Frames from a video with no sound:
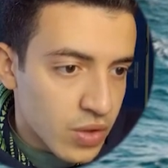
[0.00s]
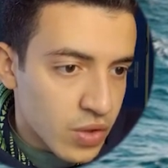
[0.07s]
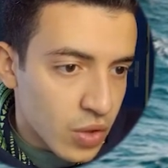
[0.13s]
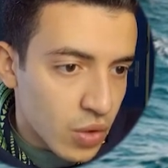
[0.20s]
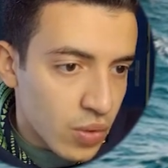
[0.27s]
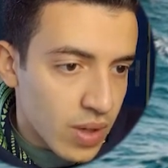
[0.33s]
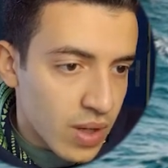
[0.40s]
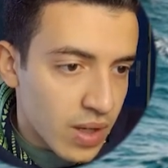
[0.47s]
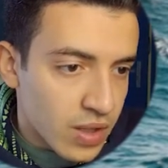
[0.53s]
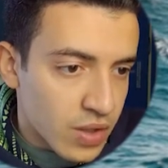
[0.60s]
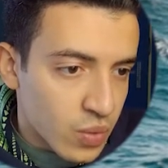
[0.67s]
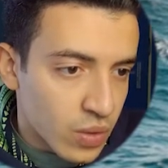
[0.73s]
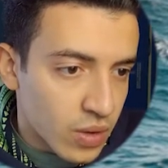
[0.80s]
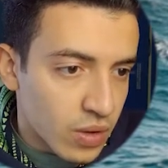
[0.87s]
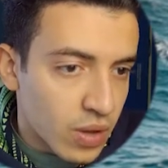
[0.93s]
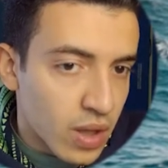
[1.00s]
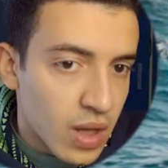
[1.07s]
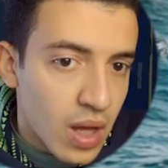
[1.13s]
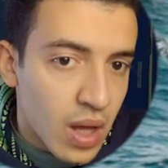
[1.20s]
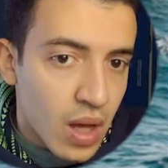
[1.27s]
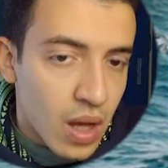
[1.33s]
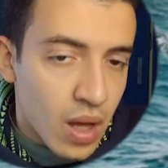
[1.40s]
So X will
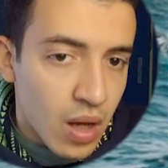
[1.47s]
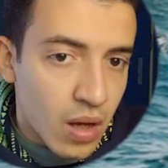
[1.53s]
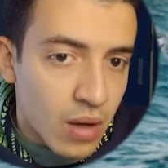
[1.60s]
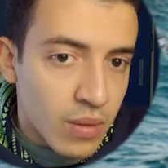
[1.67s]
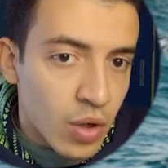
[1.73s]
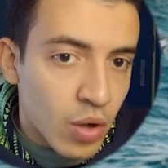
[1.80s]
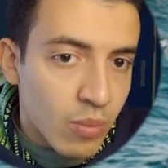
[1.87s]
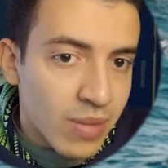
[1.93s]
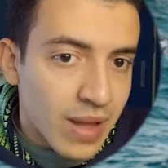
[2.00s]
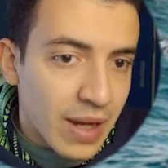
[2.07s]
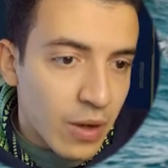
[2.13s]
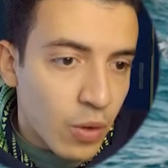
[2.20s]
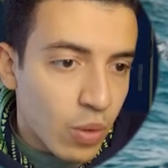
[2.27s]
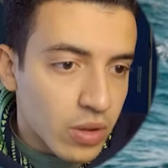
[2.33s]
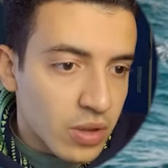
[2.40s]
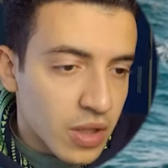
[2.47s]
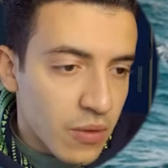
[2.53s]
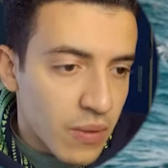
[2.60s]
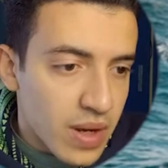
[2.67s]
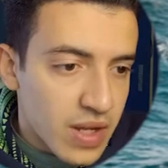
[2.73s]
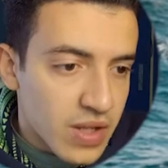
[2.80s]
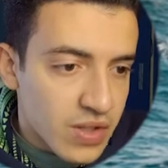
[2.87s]
black will
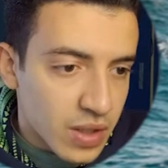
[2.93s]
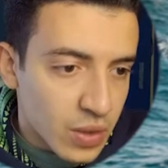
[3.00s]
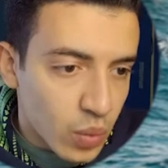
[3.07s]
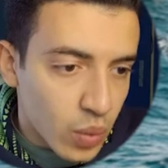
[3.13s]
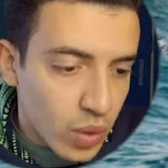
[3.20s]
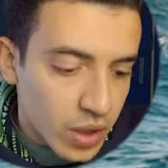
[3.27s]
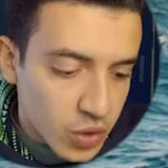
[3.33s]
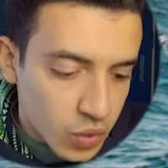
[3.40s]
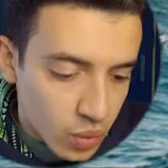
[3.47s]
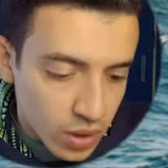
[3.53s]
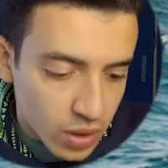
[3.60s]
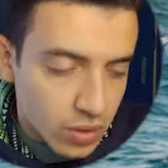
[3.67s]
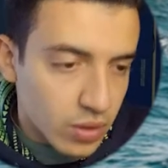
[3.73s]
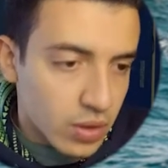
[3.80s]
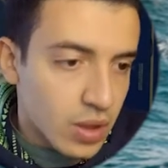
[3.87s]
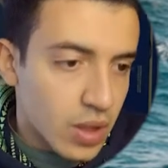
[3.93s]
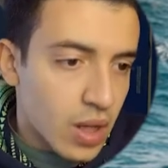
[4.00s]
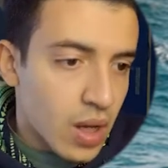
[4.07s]
erase and white will